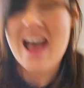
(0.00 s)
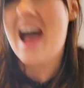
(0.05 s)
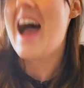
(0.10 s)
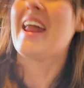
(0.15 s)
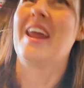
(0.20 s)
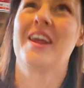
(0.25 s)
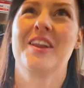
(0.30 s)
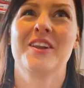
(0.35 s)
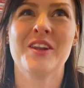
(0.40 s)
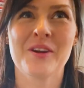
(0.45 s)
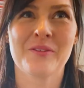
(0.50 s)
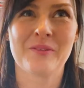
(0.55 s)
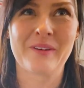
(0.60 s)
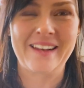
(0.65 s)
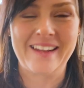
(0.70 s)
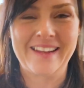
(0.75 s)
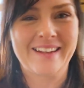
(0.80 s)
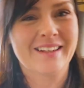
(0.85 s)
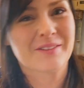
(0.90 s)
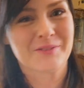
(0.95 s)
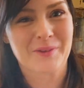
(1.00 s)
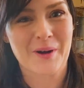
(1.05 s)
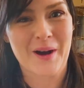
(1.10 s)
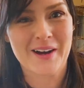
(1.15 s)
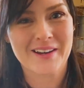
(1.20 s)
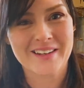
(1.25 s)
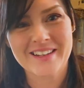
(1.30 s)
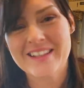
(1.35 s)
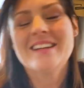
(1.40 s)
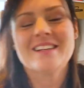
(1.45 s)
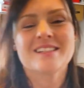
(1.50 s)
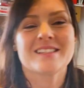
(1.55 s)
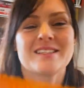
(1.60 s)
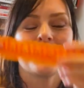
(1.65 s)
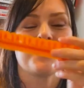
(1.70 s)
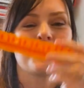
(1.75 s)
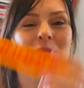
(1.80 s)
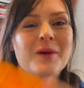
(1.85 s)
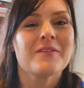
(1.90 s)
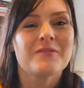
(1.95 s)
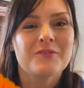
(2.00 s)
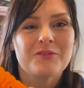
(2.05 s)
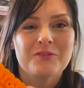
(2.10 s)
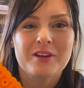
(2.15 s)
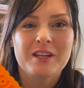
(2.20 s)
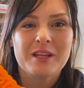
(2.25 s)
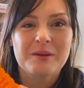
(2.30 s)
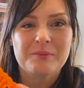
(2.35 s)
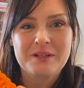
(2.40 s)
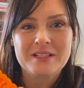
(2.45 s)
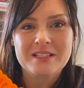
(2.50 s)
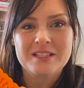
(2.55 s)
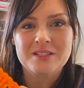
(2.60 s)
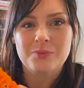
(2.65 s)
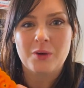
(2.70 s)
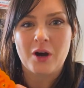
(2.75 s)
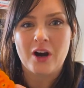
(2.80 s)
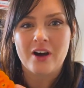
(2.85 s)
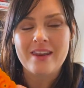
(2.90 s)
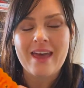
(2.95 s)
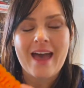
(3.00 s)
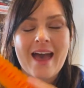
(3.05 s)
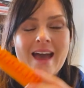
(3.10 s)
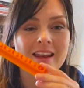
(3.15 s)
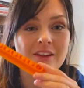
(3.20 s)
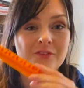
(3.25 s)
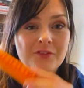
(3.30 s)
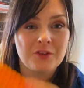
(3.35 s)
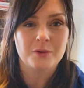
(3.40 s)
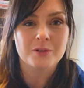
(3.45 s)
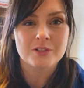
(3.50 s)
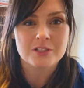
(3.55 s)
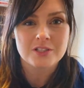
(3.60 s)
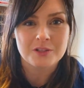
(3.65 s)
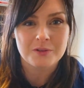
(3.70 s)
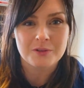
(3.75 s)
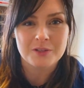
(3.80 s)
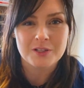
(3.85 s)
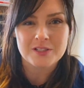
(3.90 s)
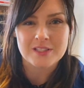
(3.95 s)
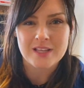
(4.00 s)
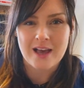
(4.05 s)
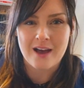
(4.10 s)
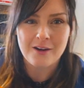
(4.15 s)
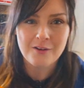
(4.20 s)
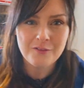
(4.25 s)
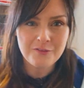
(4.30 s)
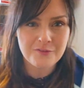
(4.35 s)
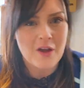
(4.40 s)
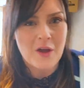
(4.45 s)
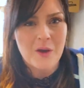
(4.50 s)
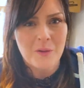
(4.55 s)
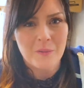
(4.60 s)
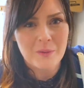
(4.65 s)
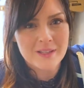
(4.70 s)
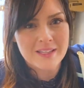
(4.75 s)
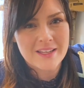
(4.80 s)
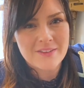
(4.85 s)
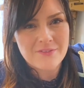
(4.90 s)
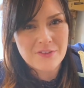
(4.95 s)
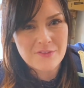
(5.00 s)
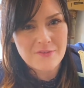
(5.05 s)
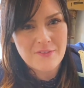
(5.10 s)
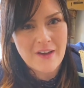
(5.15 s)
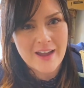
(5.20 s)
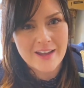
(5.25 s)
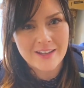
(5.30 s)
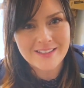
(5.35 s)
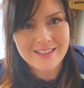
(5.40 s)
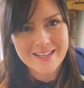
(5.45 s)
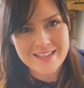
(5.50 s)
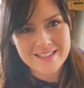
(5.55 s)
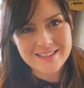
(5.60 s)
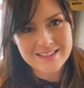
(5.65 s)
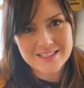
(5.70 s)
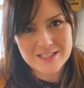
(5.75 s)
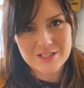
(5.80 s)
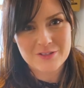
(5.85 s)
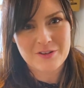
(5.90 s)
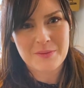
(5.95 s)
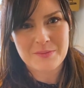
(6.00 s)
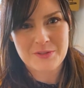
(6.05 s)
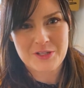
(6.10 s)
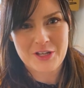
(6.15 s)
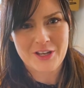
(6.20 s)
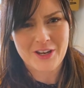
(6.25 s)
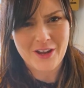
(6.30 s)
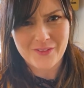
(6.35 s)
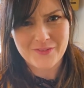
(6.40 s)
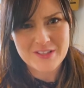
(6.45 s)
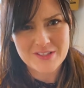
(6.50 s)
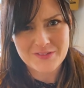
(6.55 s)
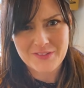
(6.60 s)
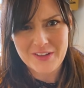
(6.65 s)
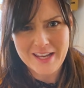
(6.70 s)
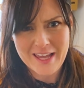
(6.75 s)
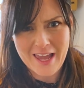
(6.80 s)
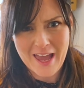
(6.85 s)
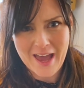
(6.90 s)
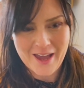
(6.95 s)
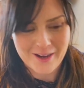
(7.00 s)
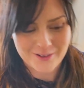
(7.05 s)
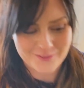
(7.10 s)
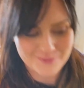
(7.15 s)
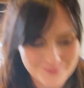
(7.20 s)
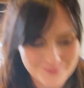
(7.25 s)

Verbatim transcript: and I knew we needed one, so we've 3D printed one, and if you want to do one yourself, we'll leave the file in the description of this video.